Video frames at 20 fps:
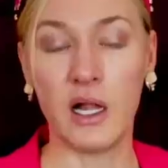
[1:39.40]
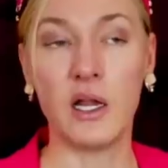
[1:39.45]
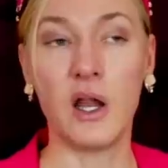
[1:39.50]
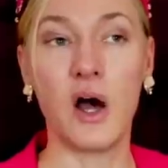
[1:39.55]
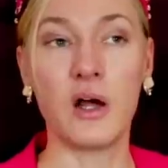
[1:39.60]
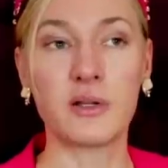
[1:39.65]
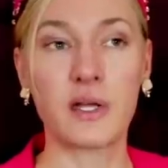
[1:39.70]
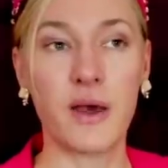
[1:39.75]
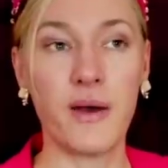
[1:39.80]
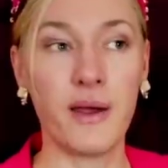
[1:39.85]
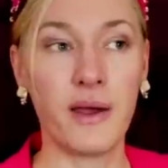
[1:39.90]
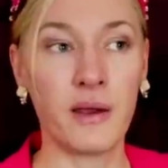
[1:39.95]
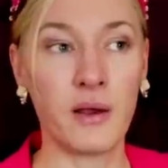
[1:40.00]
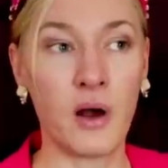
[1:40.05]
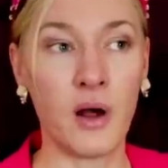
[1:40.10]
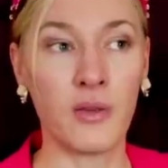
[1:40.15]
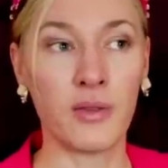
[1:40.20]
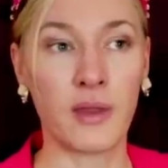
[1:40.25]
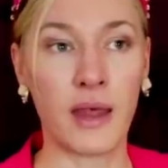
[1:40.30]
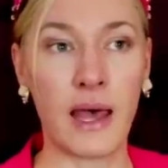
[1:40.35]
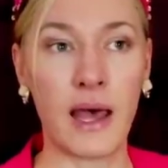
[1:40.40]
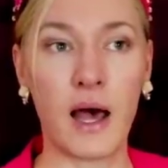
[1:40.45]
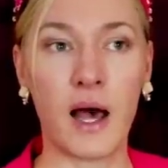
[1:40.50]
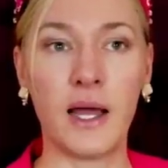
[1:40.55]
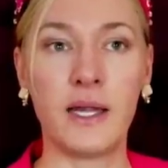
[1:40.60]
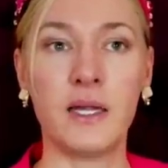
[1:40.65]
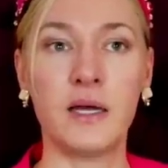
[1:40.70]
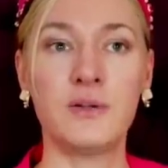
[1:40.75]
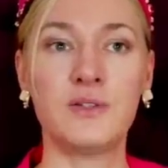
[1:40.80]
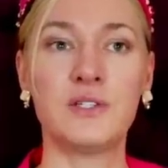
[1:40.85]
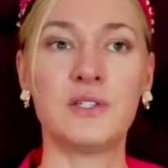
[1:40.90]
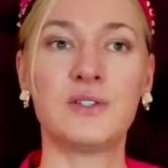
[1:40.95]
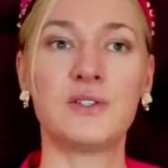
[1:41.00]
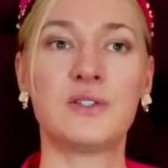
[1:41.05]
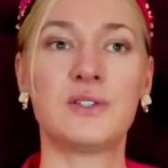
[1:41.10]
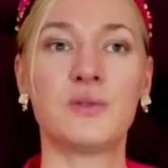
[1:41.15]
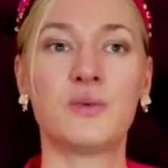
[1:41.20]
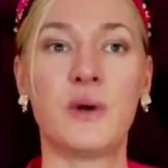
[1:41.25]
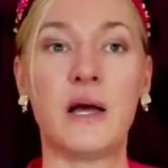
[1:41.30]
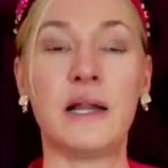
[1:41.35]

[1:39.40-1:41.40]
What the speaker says: a lot going on there. I noticed,